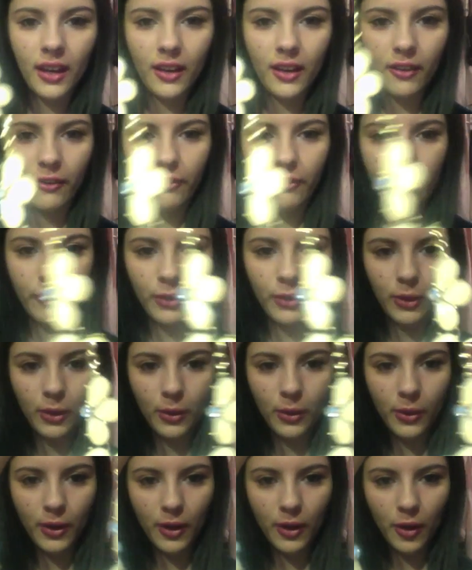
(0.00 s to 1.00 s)

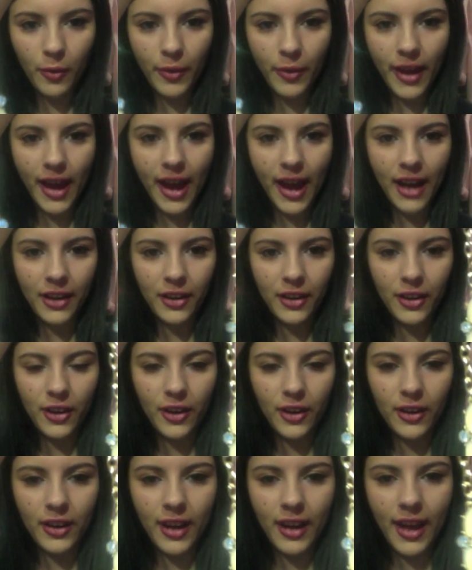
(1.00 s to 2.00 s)
floral
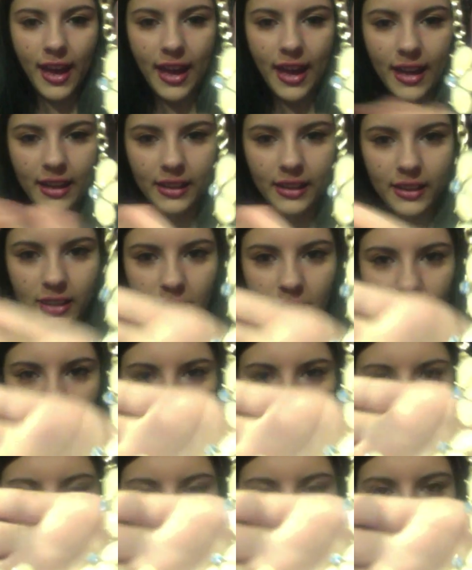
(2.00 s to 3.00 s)
pattern and
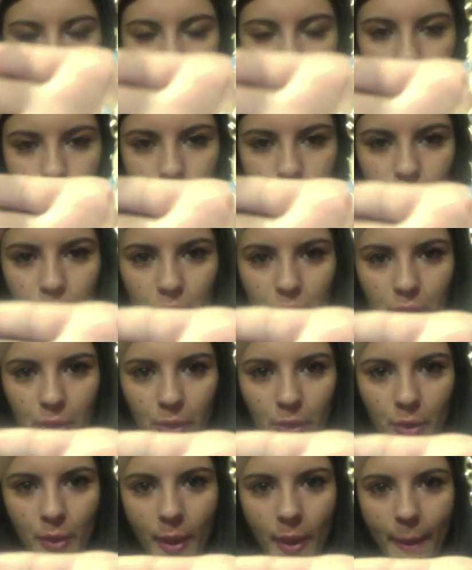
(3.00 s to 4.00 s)
the
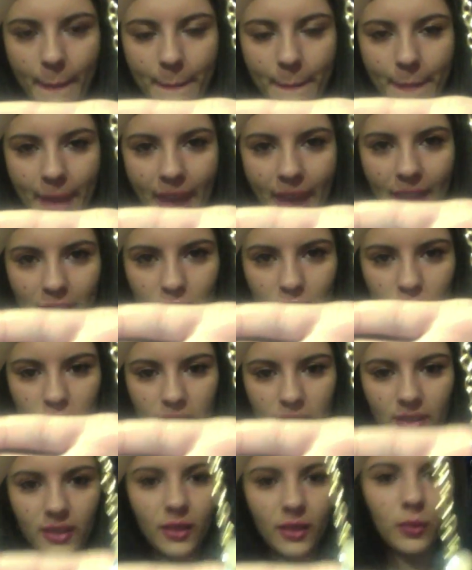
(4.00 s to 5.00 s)
blue
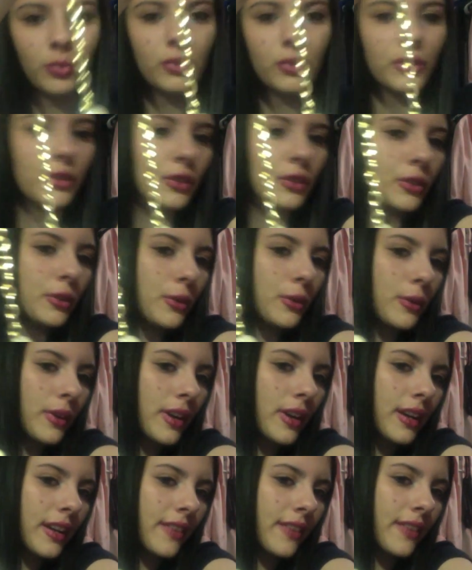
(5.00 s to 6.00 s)
matches the
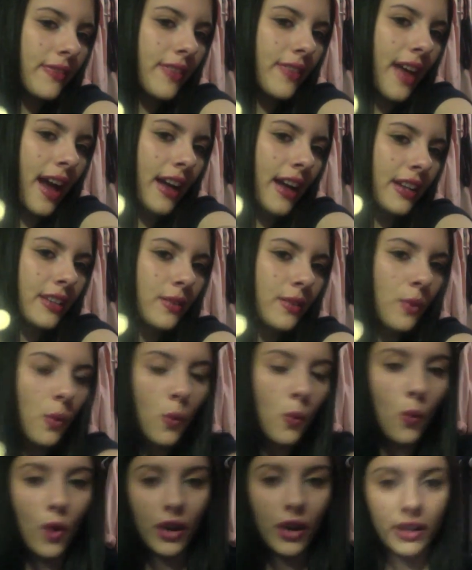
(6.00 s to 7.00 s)
blue in that
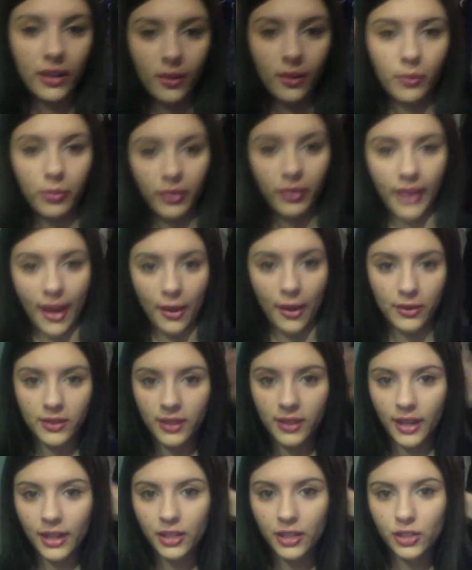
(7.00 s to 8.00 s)
one blouse
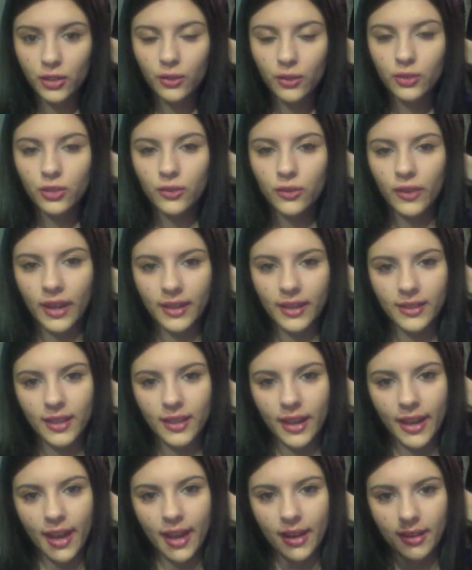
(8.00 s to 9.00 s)
that I showed you that I said
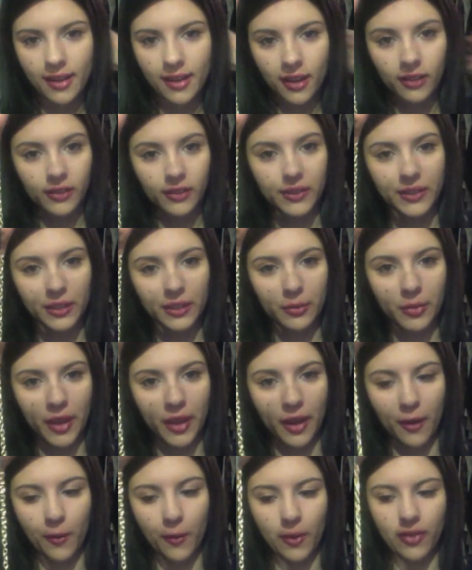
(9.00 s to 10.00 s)
I had a necklace to
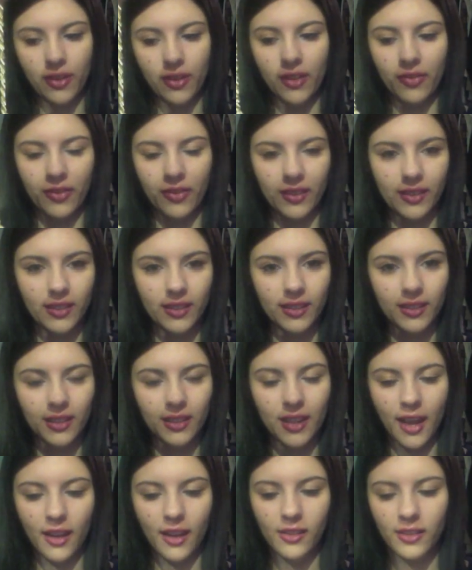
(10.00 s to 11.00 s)
pair with it. This is the
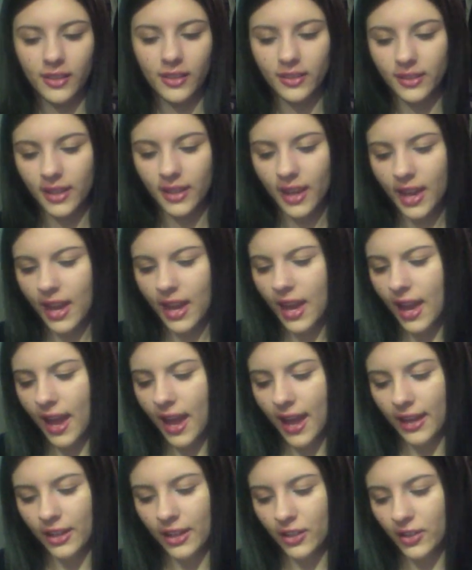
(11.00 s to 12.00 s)
necklace
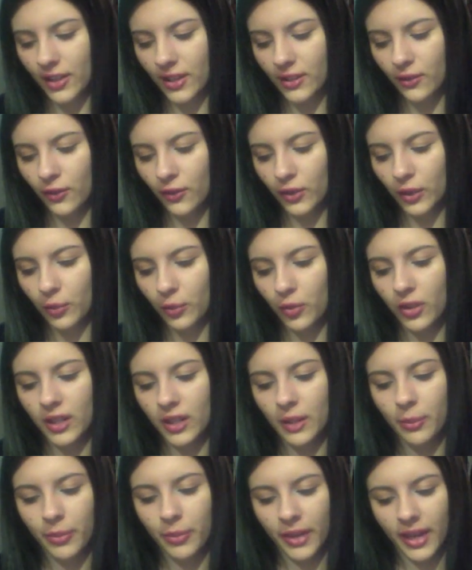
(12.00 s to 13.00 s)
and it just has a really
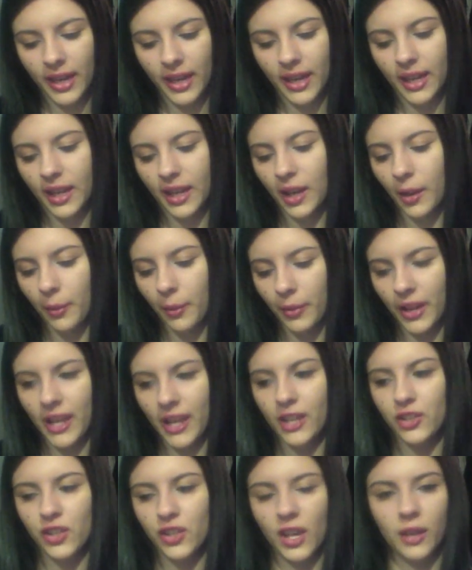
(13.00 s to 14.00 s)
pretty pink,
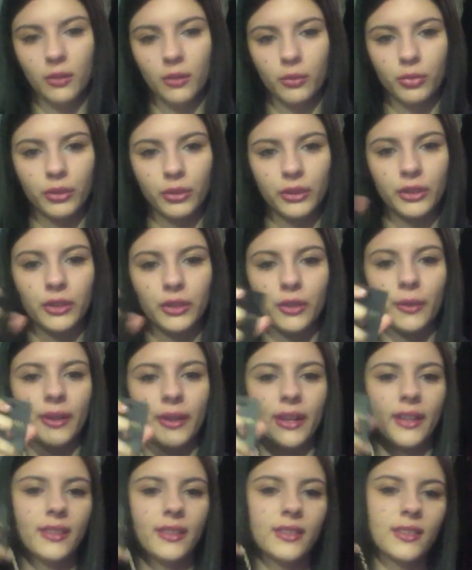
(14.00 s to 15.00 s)
beige, and blue
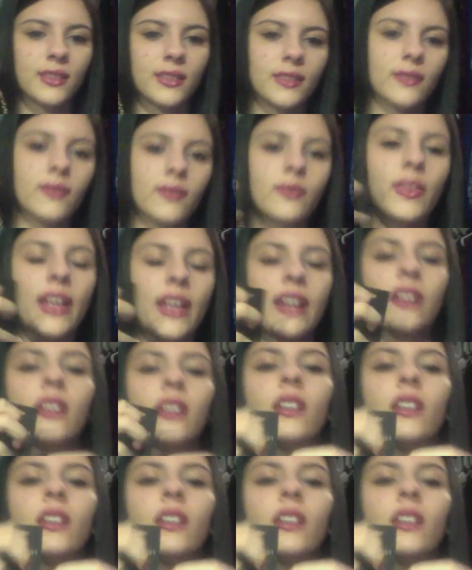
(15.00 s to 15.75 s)
and it's like